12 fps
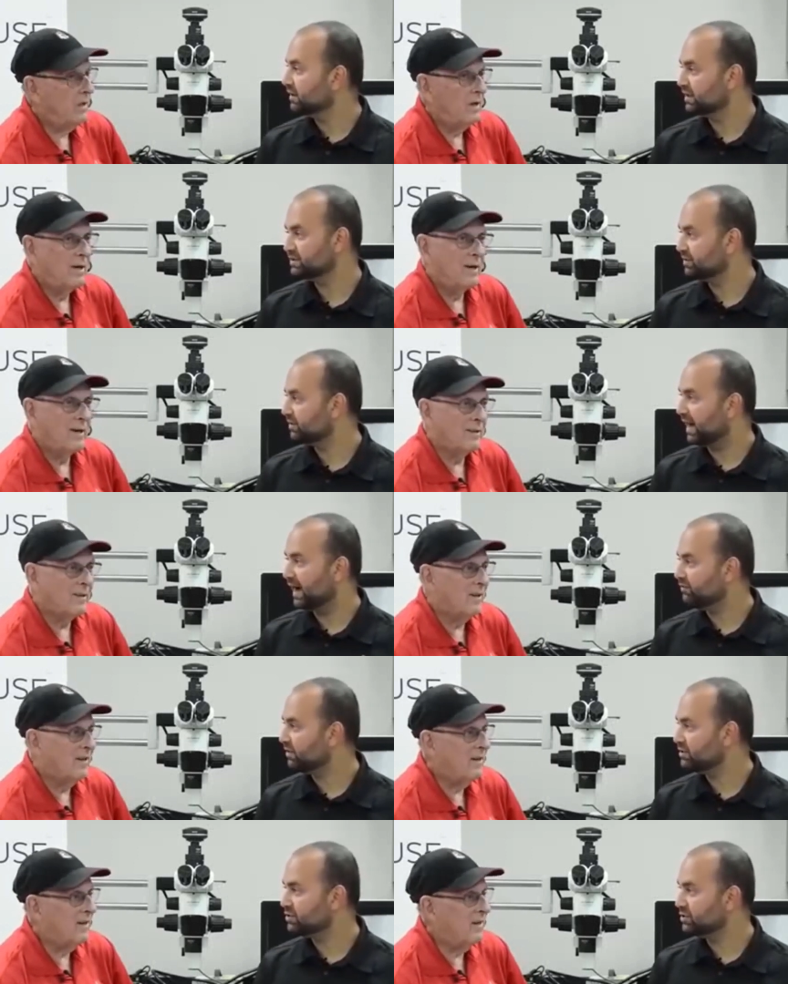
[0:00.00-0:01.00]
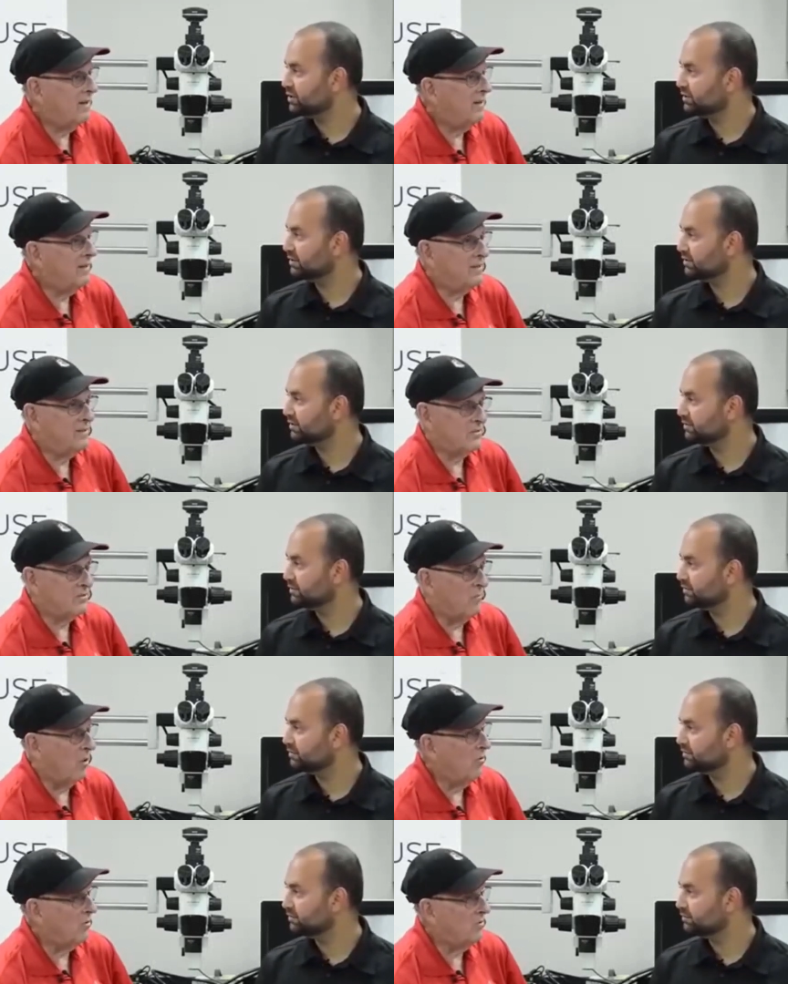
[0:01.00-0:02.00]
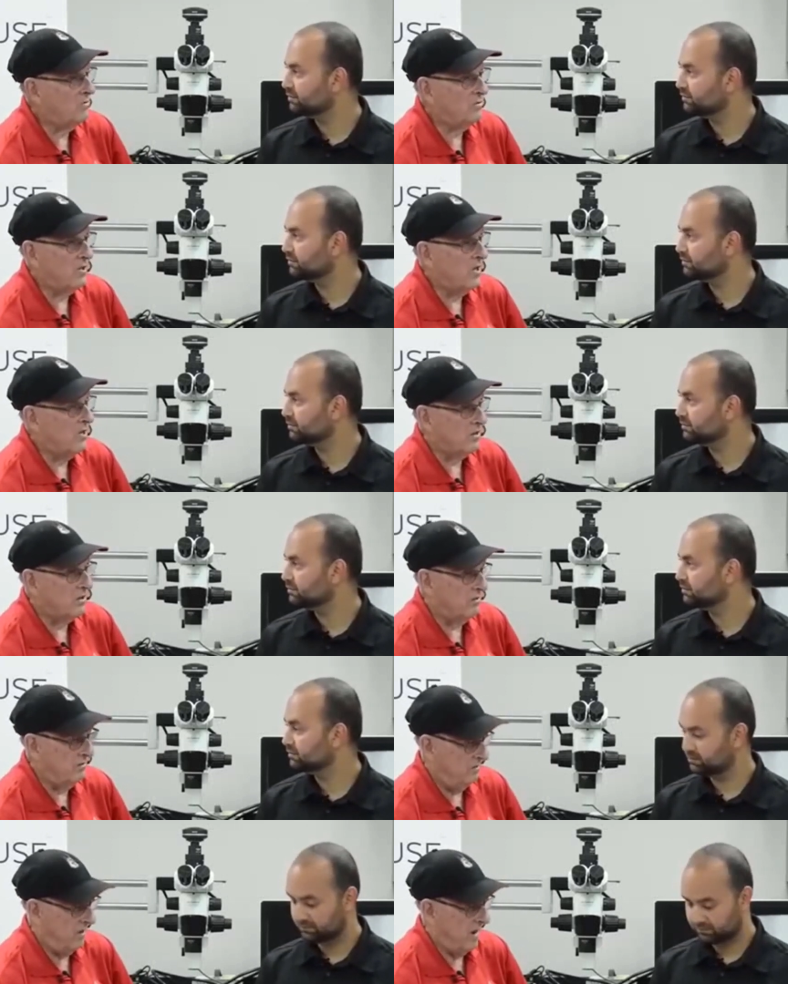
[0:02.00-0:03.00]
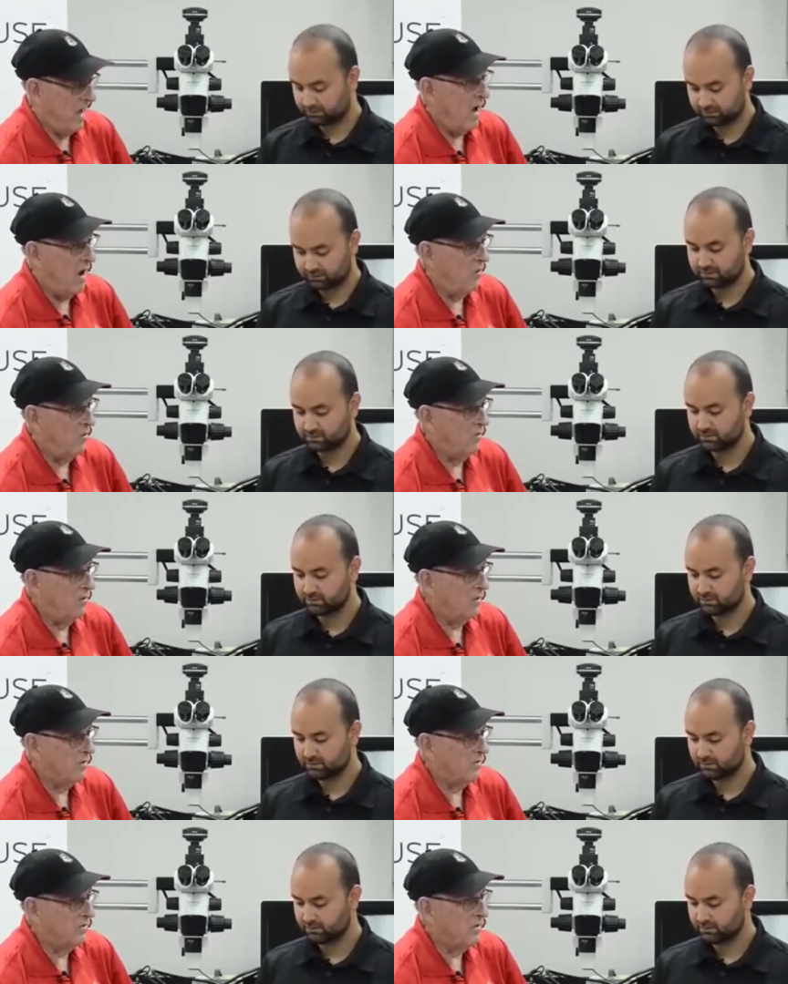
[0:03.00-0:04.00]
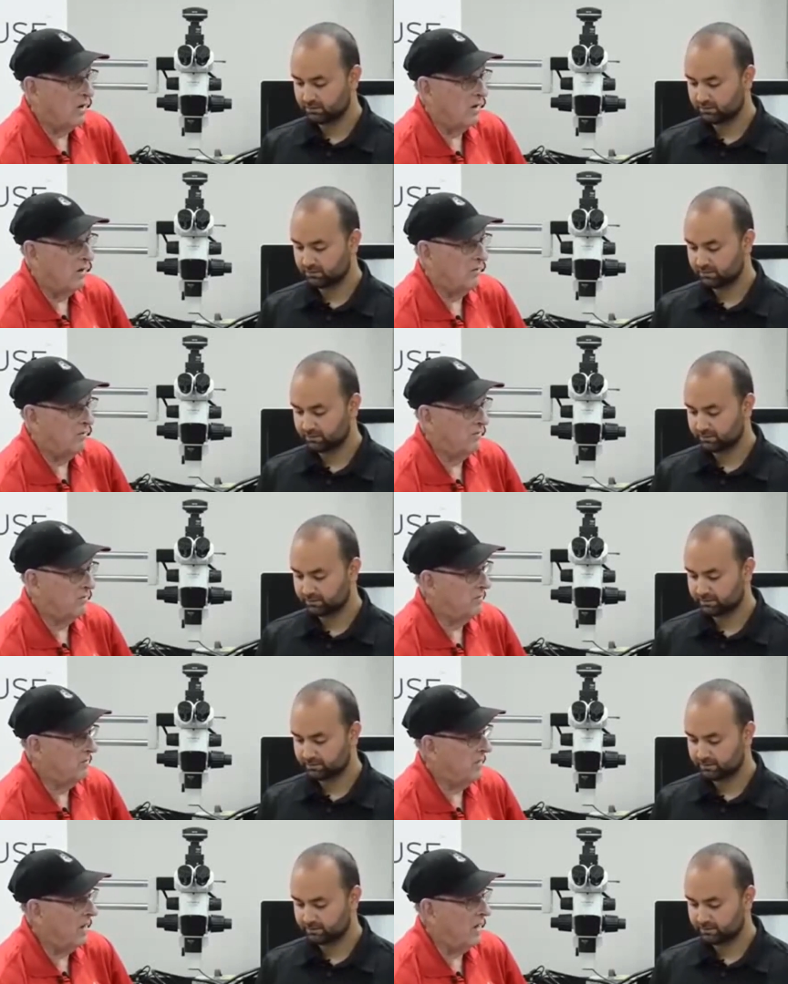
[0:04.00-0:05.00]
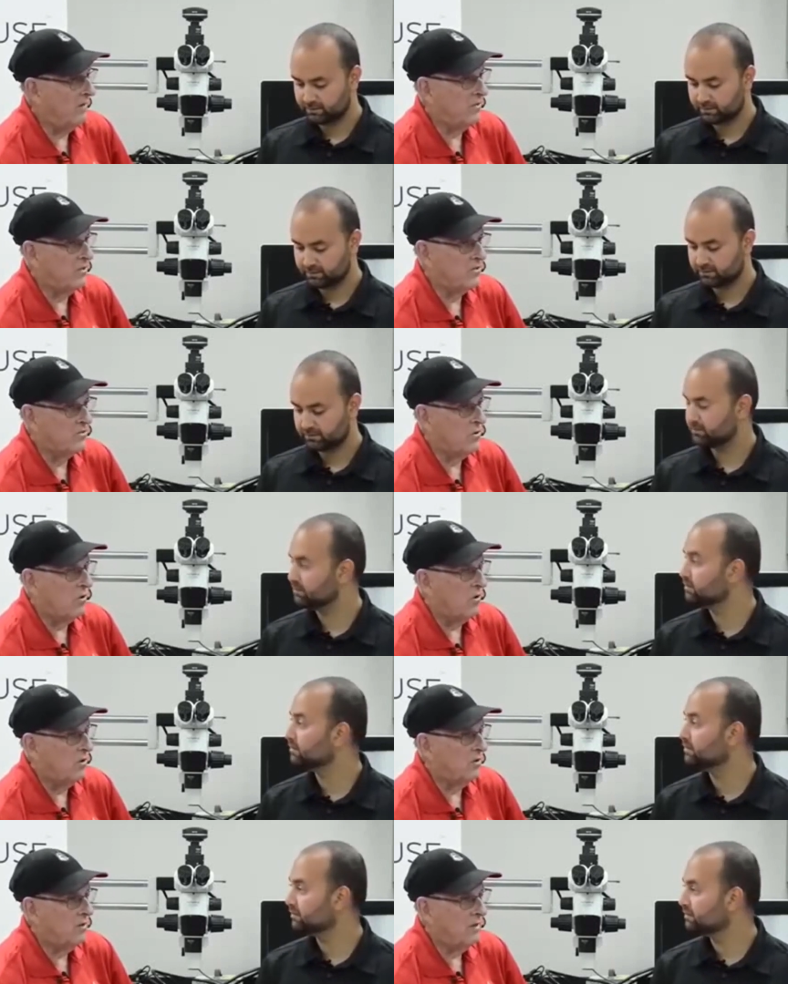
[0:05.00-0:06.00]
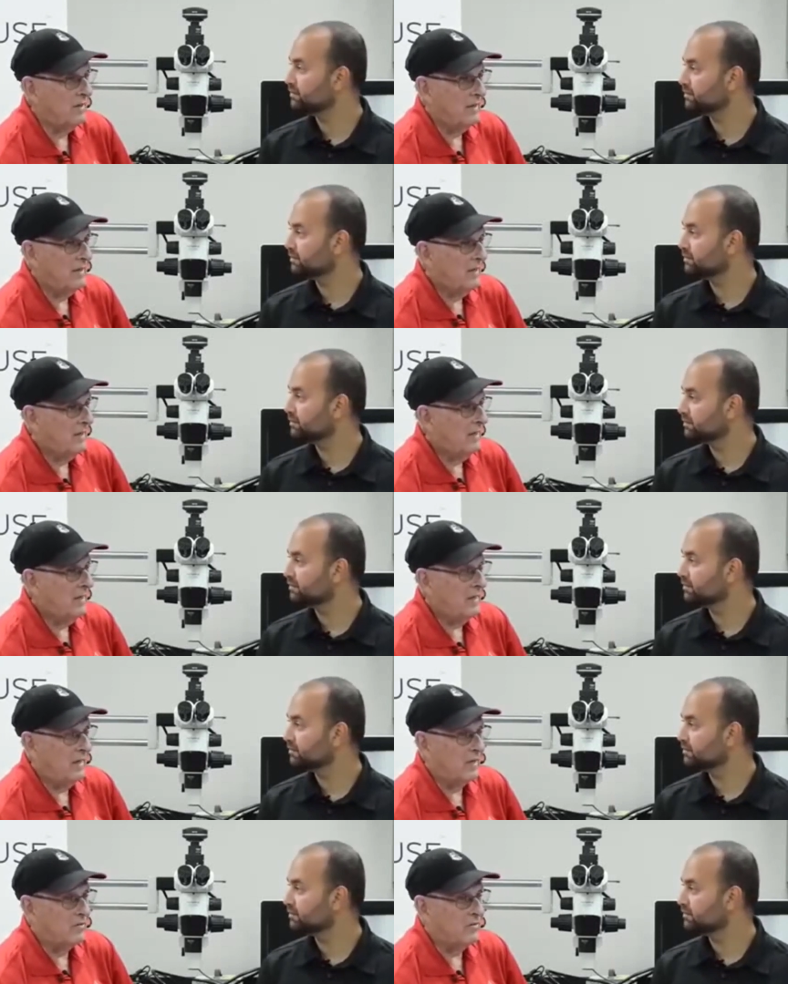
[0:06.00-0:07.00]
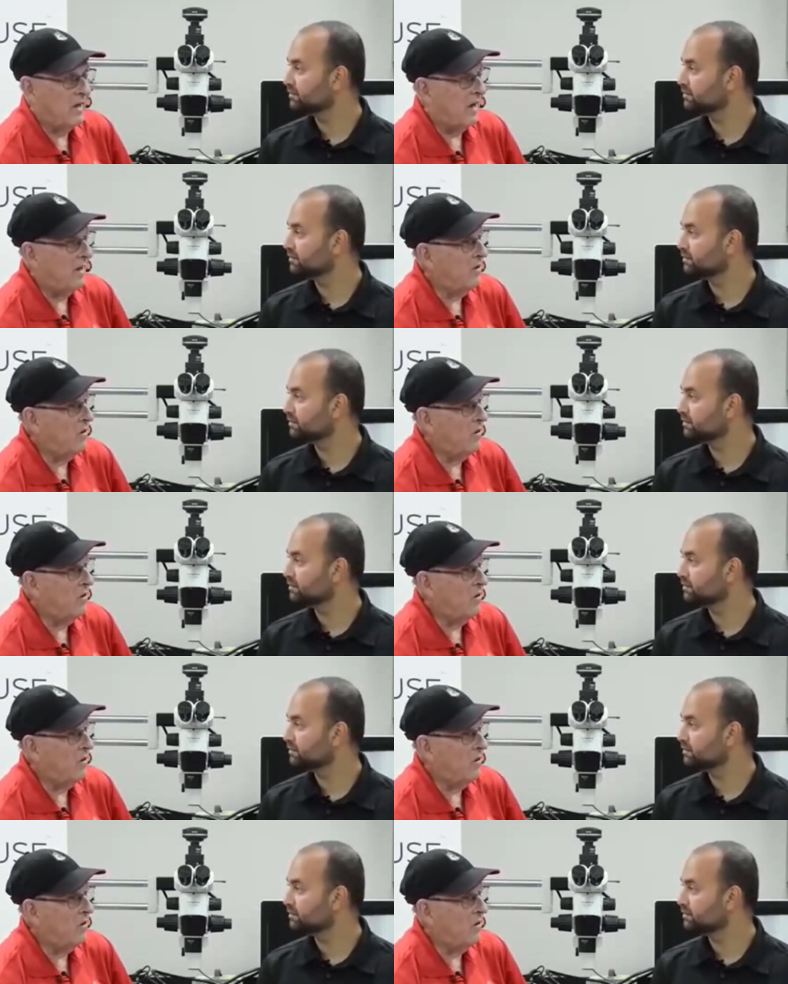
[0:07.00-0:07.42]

Speaker 1: Like, is there an average?
Speaker 2: Smoke Sr. now is uh, 10, 11 years old. He has had